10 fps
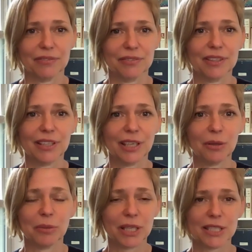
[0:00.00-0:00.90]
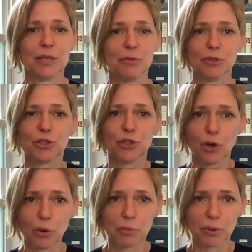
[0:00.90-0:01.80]
you know, because he was
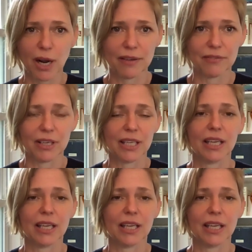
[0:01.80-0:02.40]
so private.